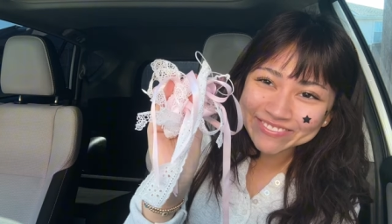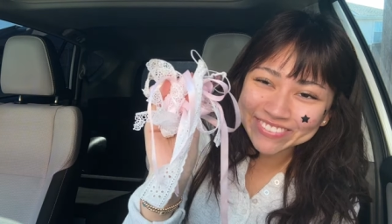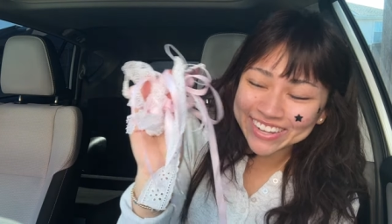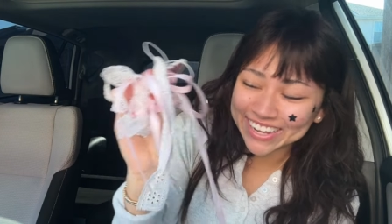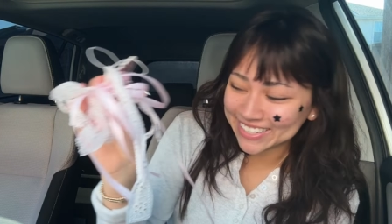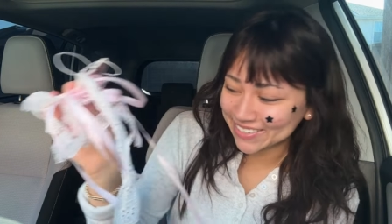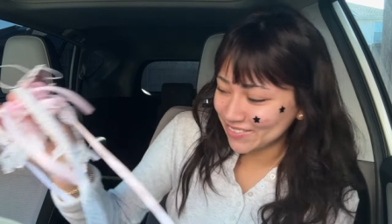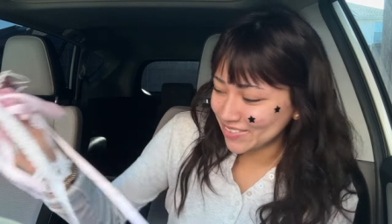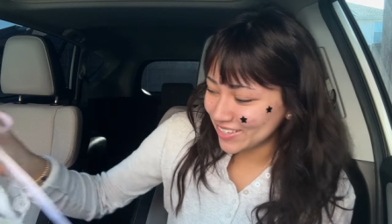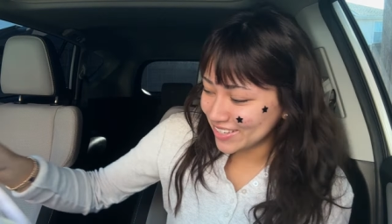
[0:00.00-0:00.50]

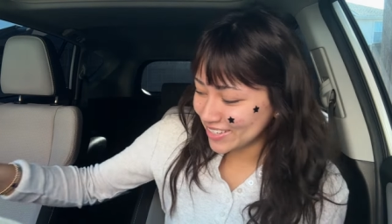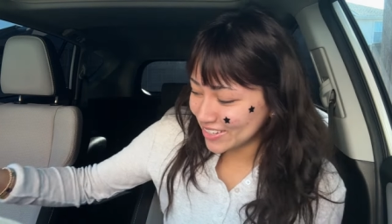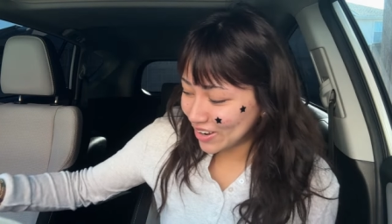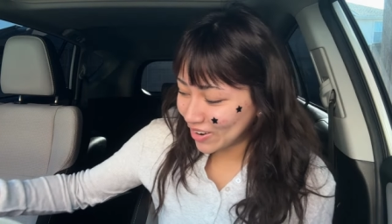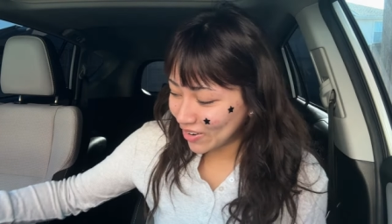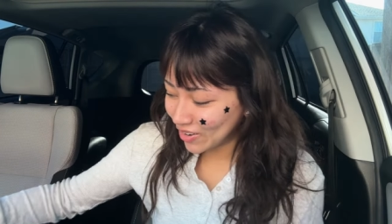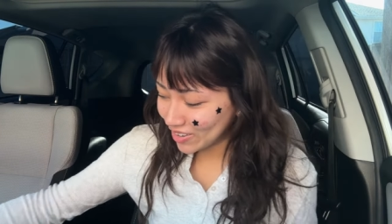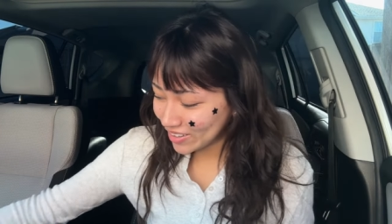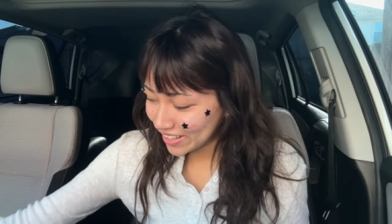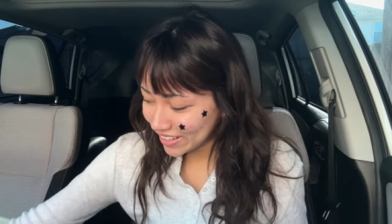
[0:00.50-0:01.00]
because I'm just a
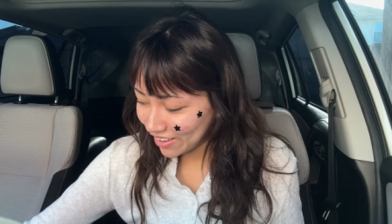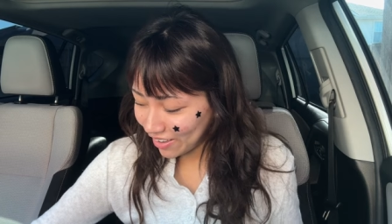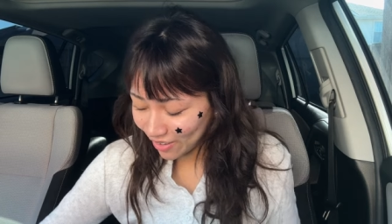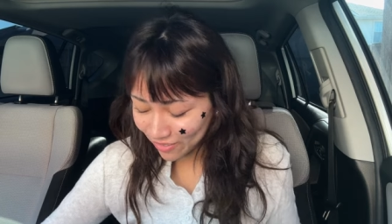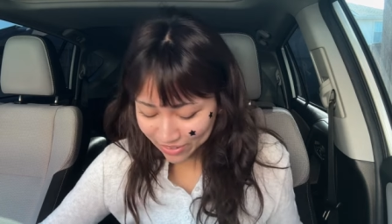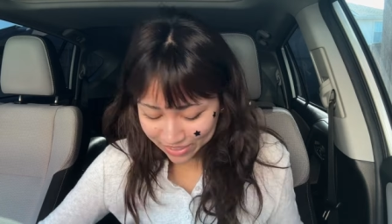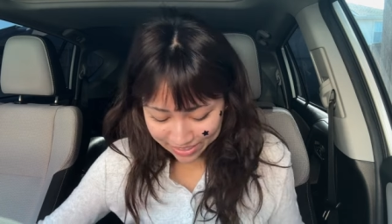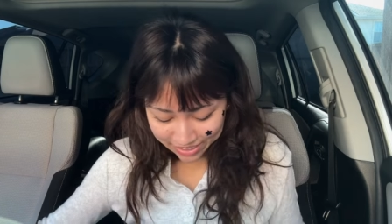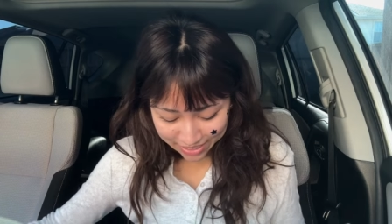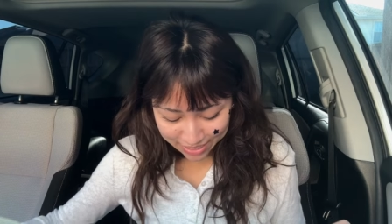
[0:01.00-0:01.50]
girl. Like
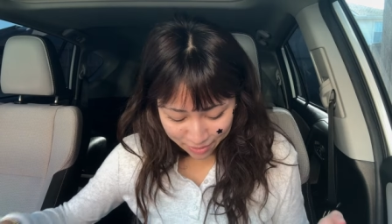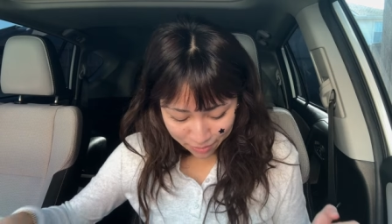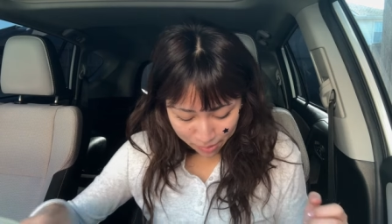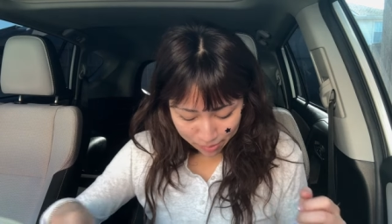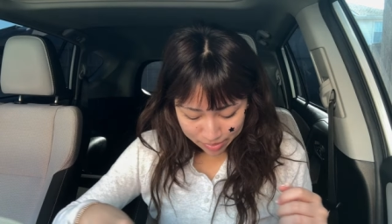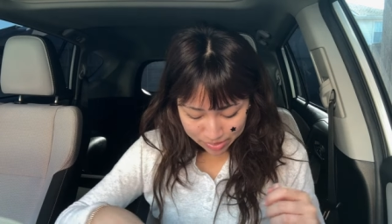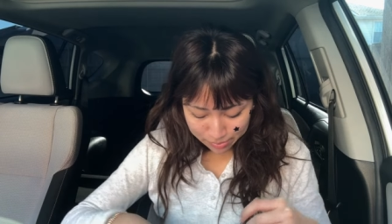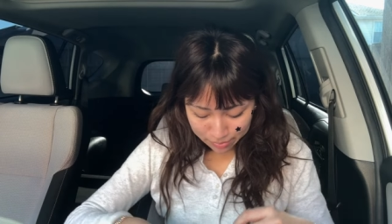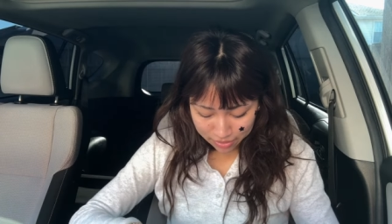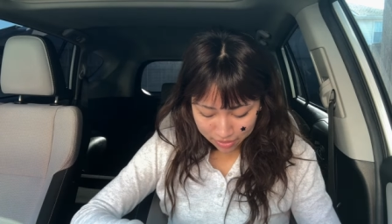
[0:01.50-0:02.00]
obviously I need ribbons in my